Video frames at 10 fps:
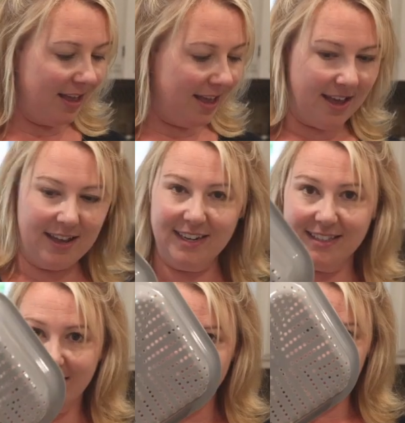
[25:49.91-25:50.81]
and
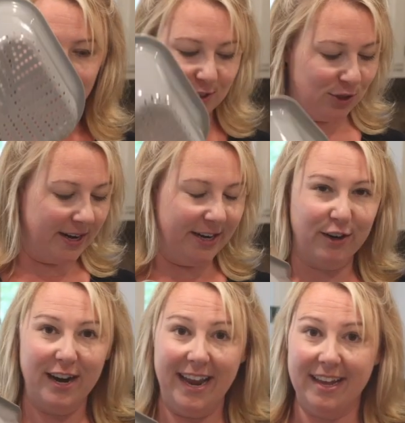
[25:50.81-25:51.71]
it's actually a
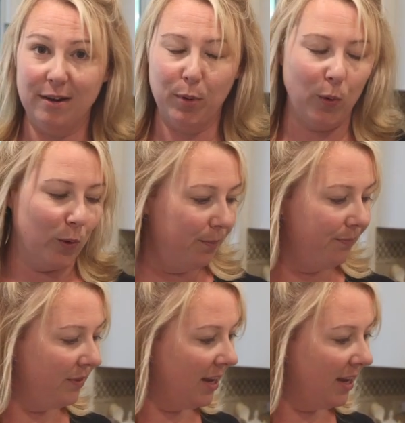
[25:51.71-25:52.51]
strainer and a bowl.